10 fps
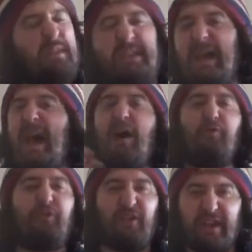
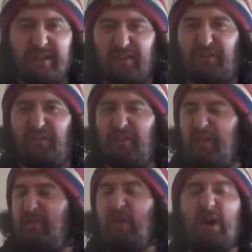Thousands, a
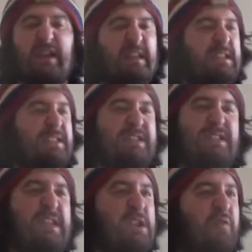fucking
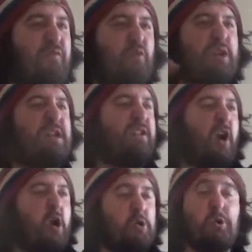sea of retards.